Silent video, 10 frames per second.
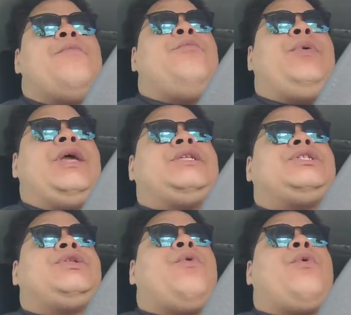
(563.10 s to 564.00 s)

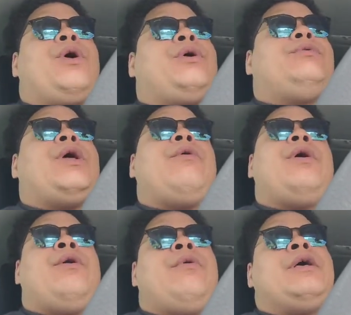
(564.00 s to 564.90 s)
Bitch, the world don't
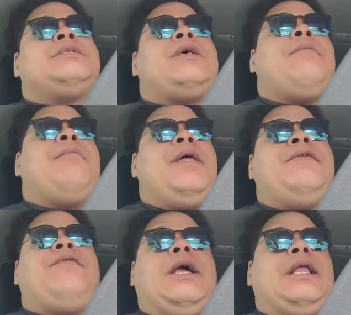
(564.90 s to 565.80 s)
owe us a
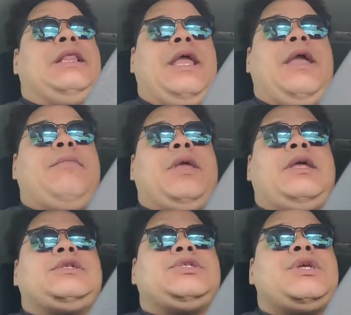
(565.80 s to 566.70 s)
motherfucking thing,
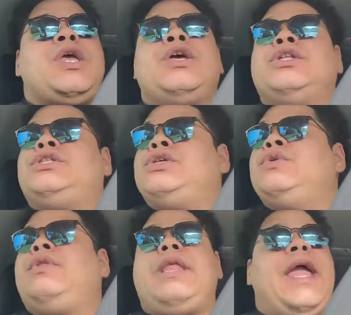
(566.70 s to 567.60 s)
bitch.
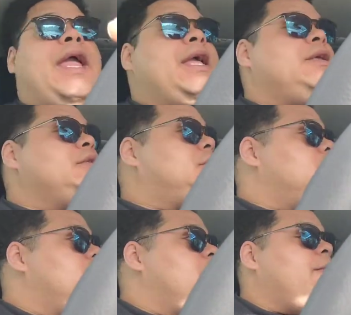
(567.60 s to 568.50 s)
Two
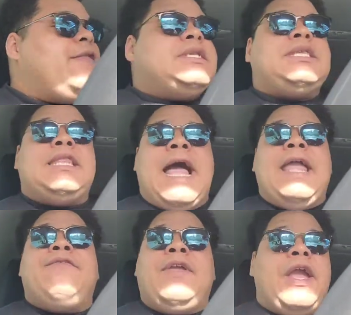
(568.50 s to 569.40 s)
things this
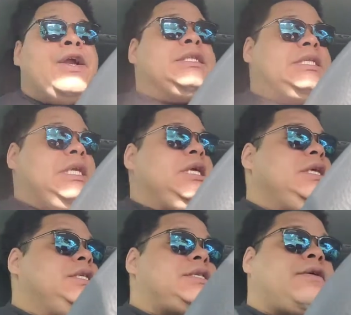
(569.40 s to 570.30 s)
life guarantees